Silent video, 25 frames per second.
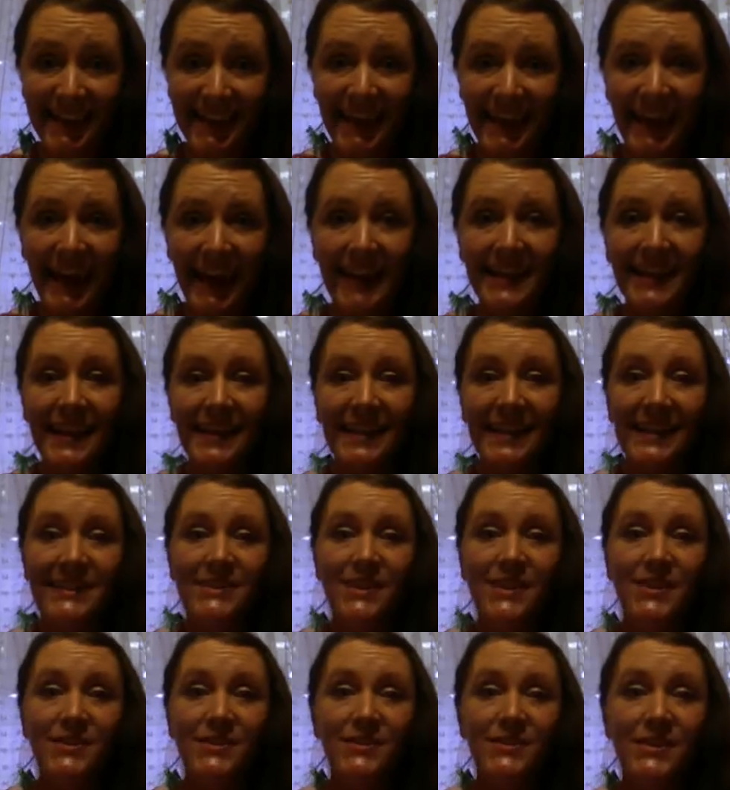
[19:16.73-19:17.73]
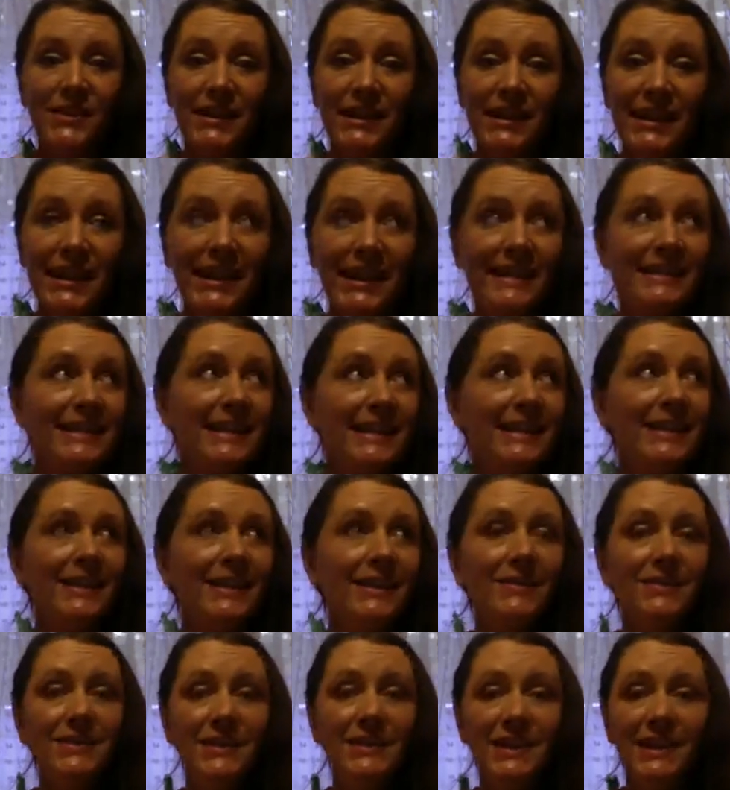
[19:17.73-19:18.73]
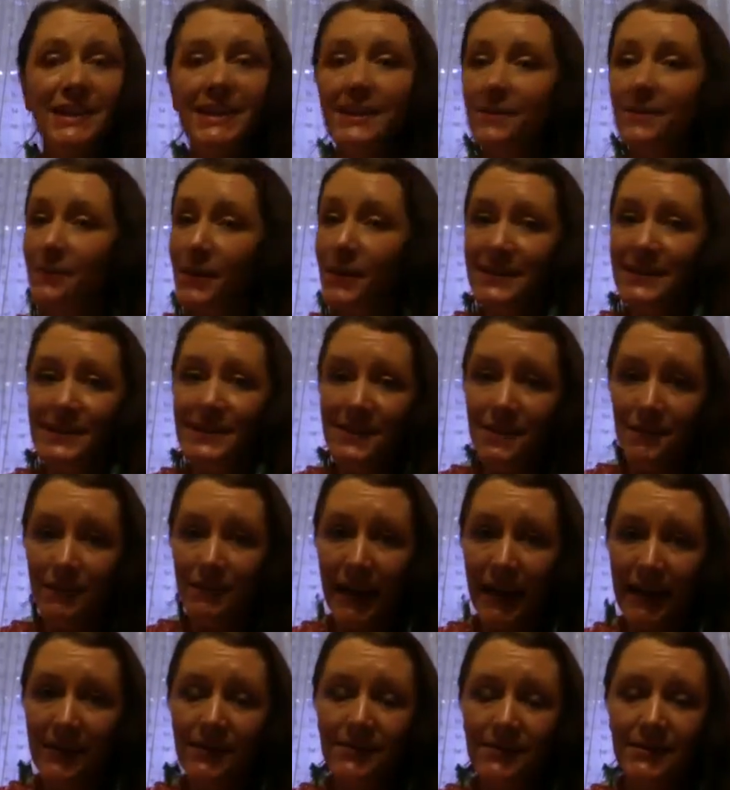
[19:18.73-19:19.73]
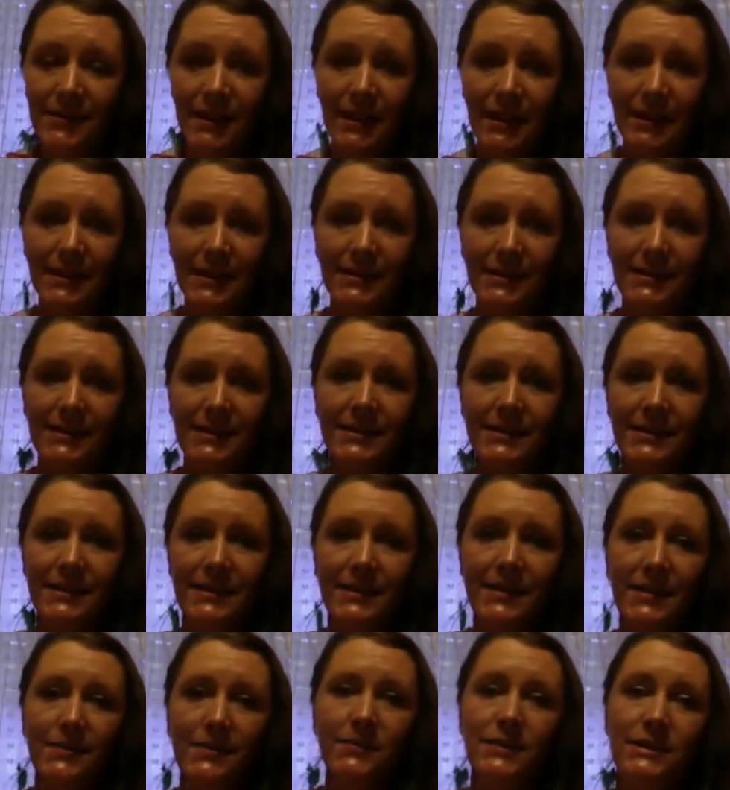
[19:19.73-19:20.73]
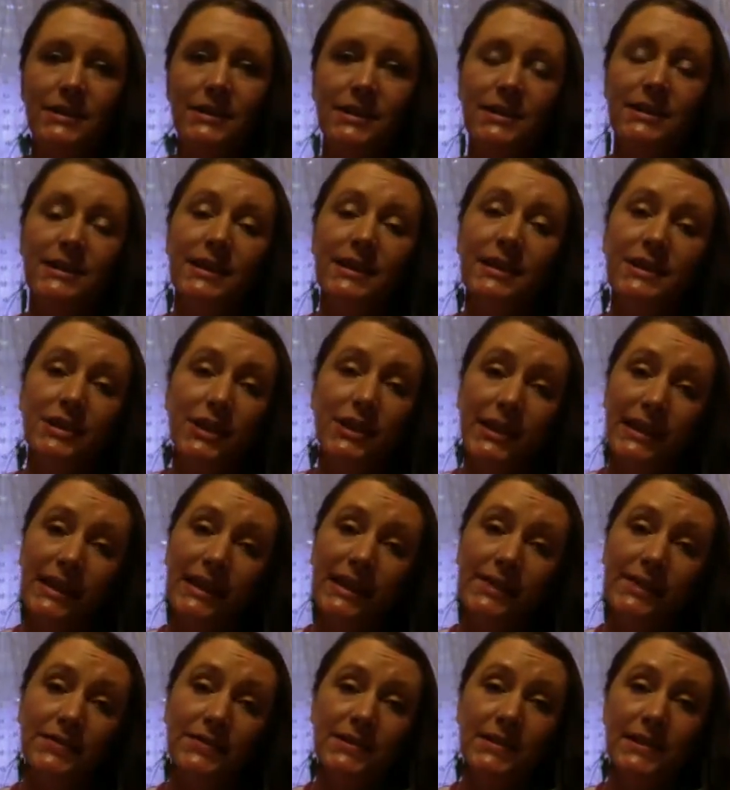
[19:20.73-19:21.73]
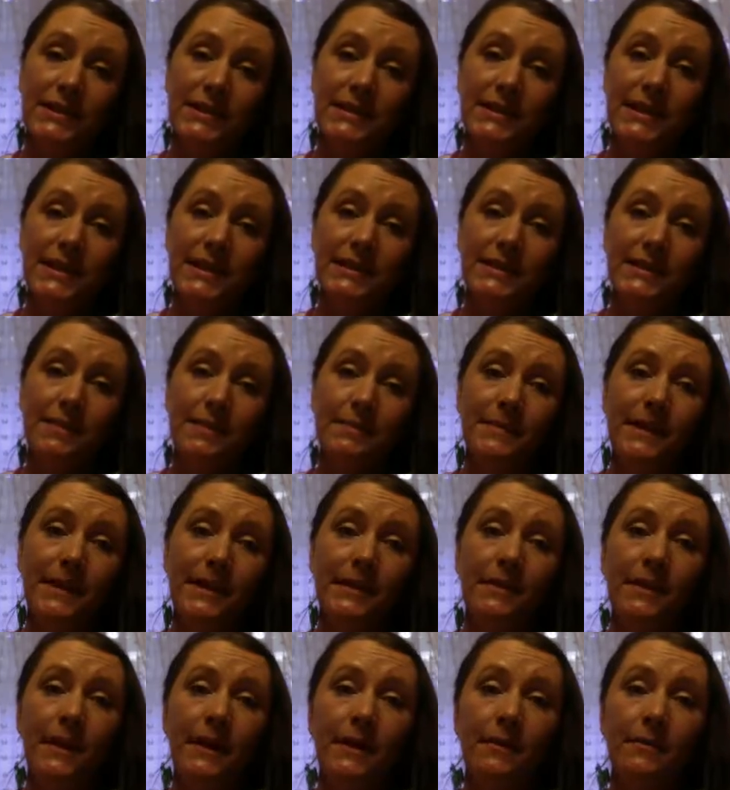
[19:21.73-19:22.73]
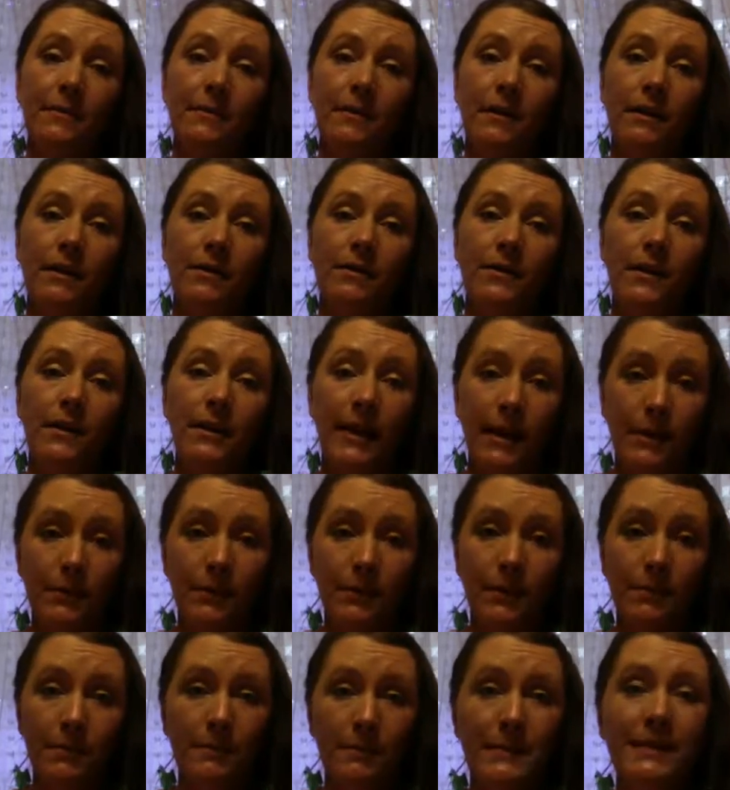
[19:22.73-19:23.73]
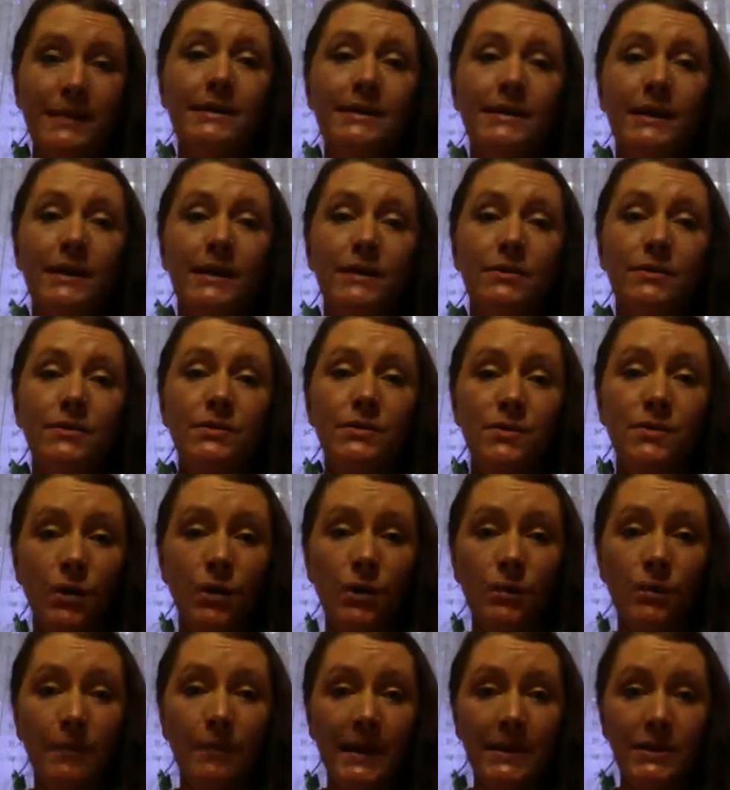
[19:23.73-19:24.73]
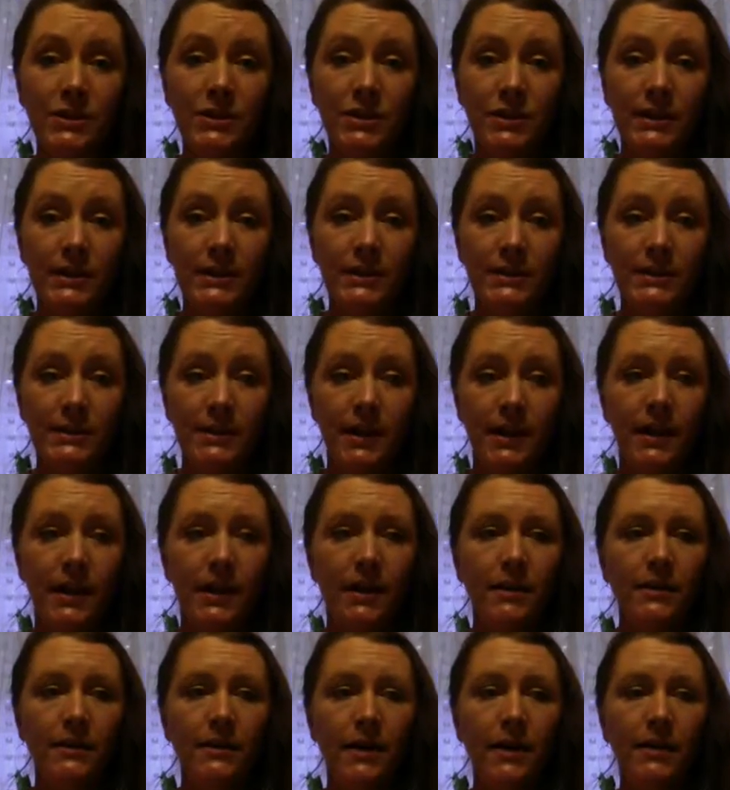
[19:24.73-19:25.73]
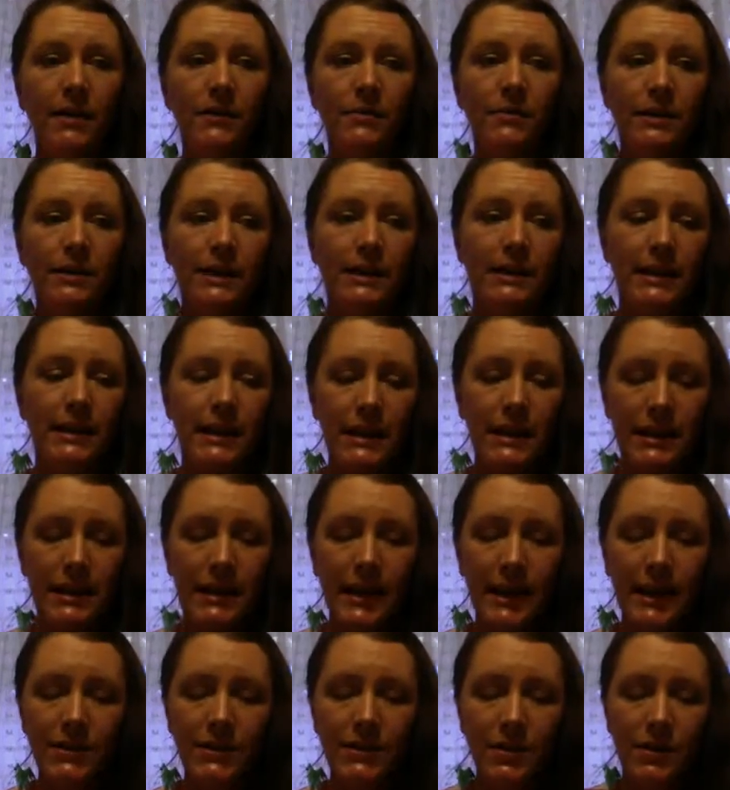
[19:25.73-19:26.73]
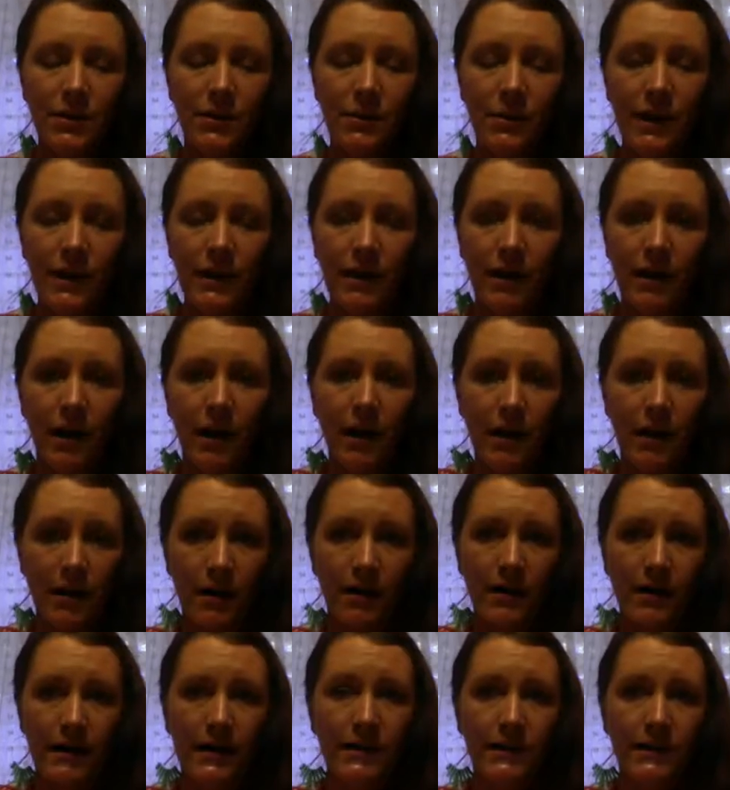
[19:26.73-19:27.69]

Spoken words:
Yeah. And then that's also connecting you to what's around us, which is such a gift, because that's something that I feel like we're missing so much, is not only the connection with our